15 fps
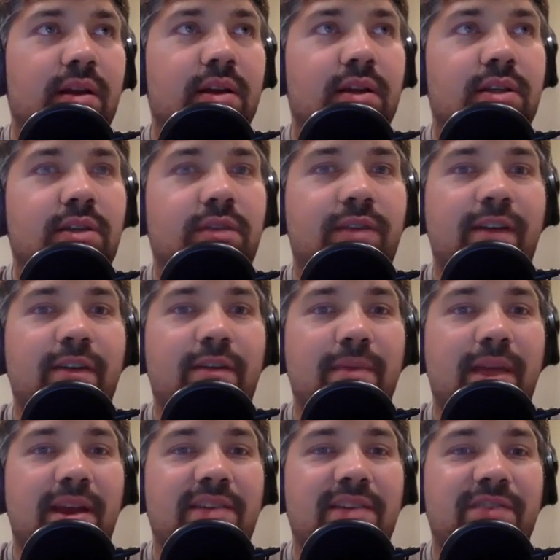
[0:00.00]
Survivor
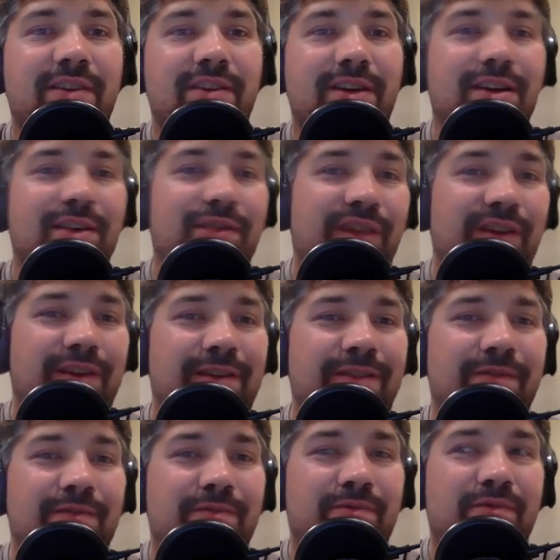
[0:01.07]
Man. It's very, very,
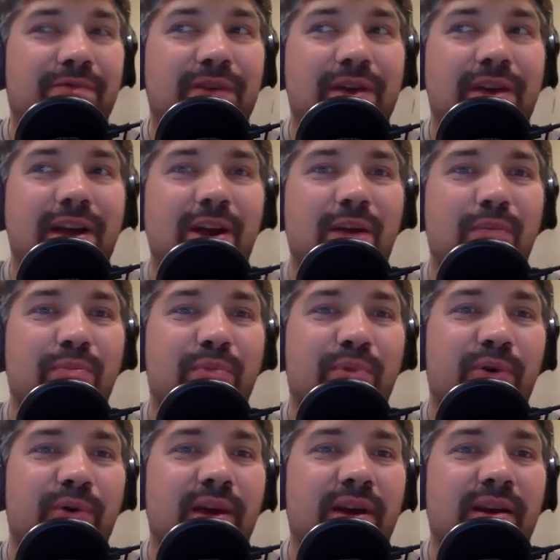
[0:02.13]
very kind of
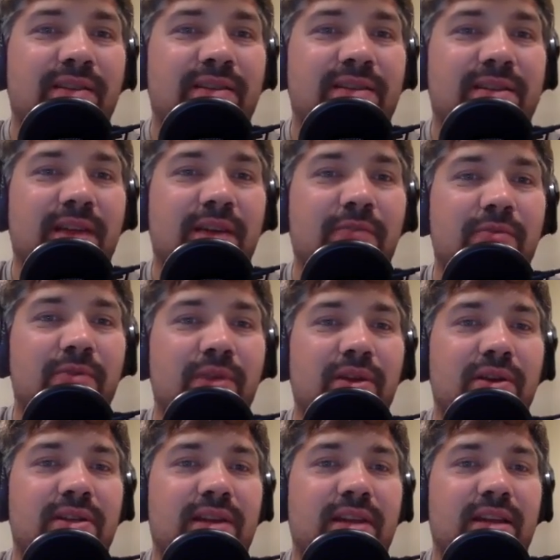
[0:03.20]
boring. It's like what you
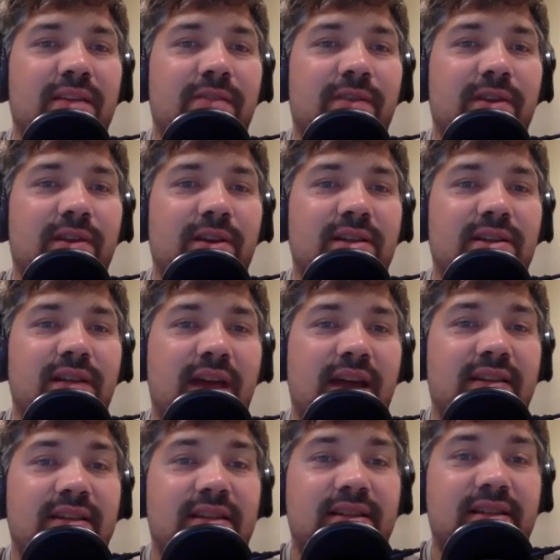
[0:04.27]
see in the field. It's not
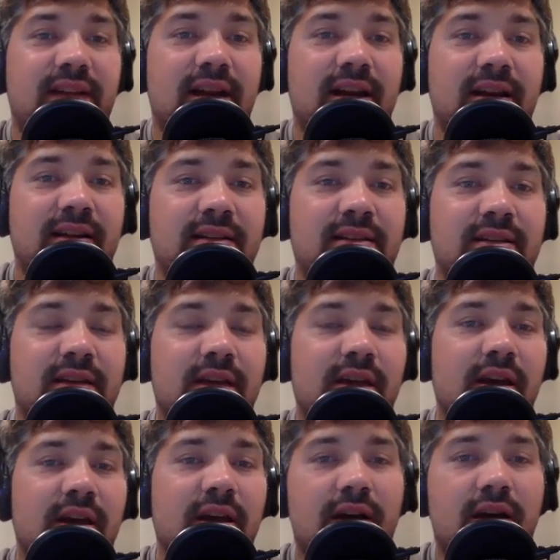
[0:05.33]
as exciting as
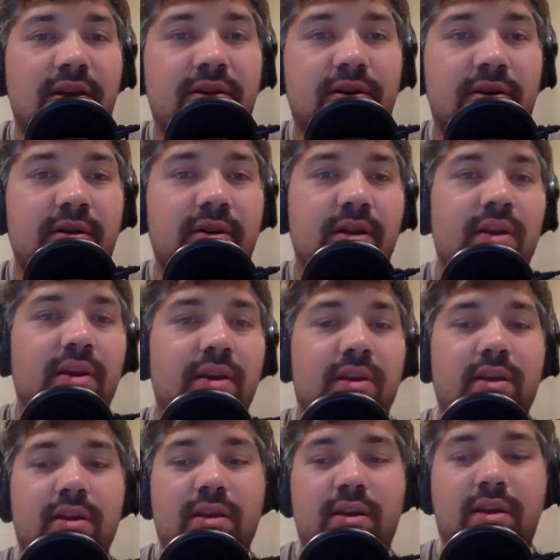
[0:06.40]
other
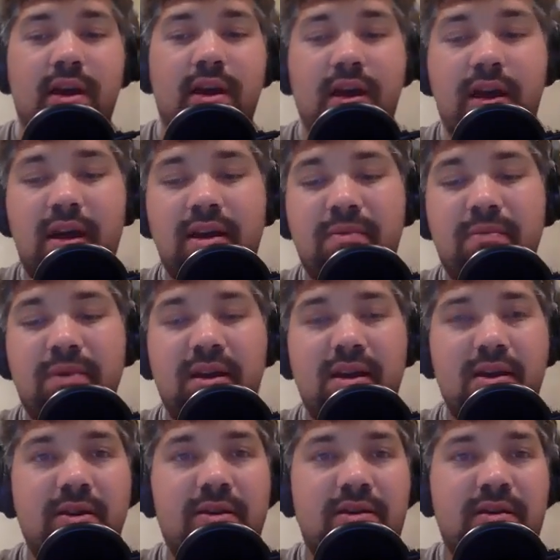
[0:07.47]
independent
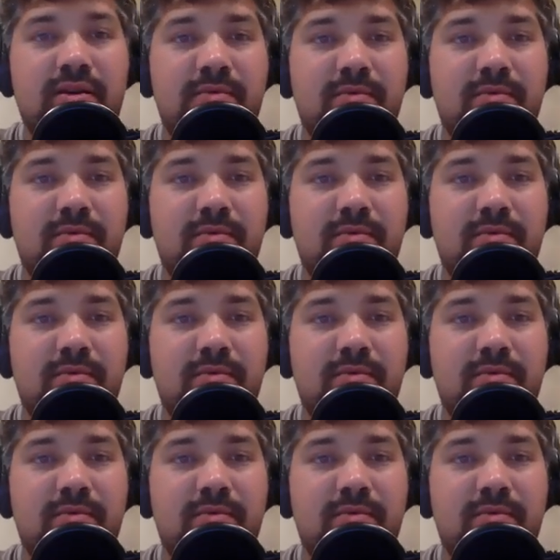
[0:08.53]
YouTube